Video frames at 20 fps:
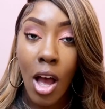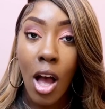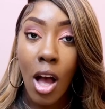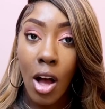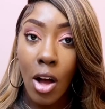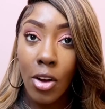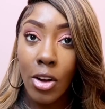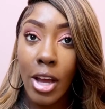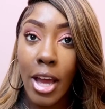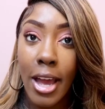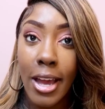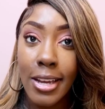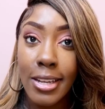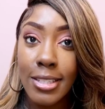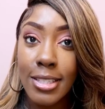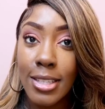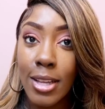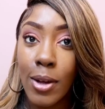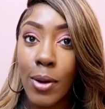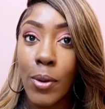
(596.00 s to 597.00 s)
Okay,
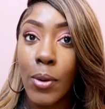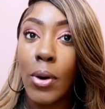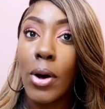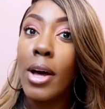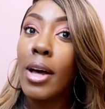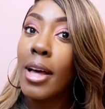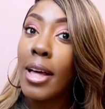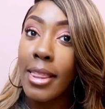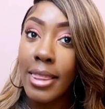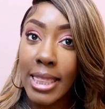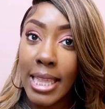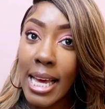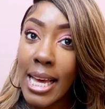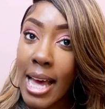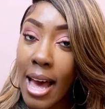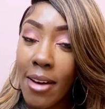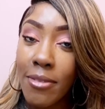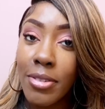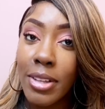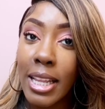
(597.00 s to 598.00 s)
so that,
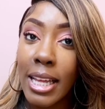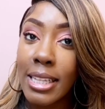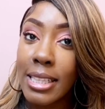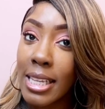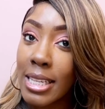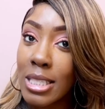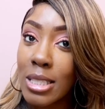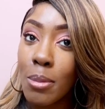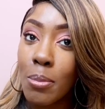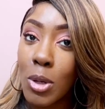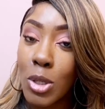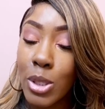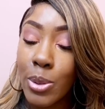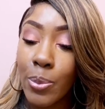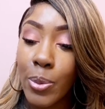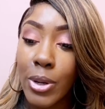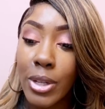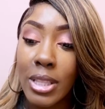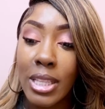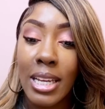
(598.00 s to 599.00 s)
I feel like that's the most
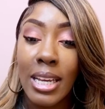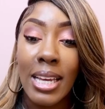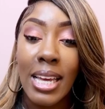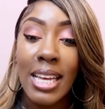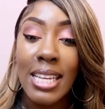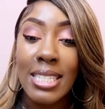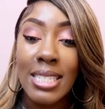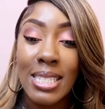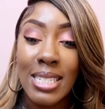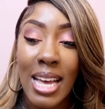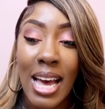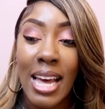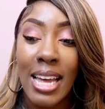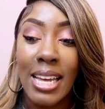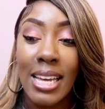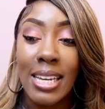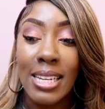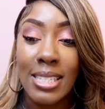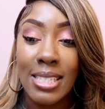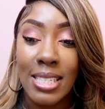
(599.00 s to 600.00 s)
important thing. It's not
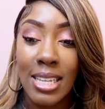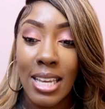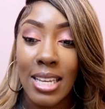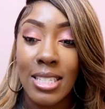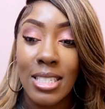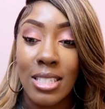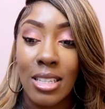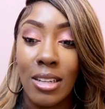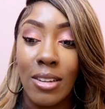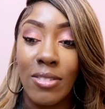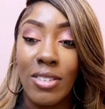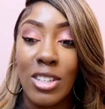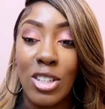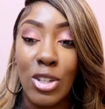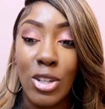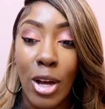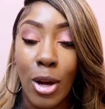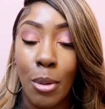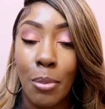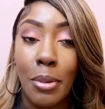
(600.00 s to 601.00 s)
excessive. You're
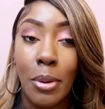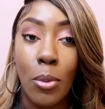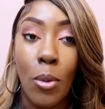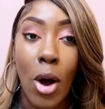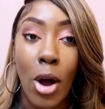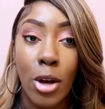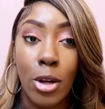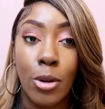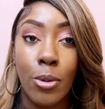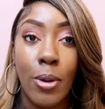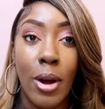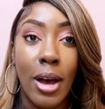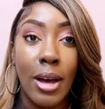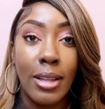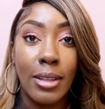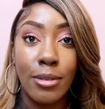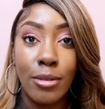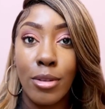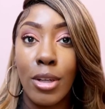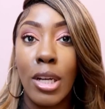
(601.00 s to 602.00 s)
not gonna be walking around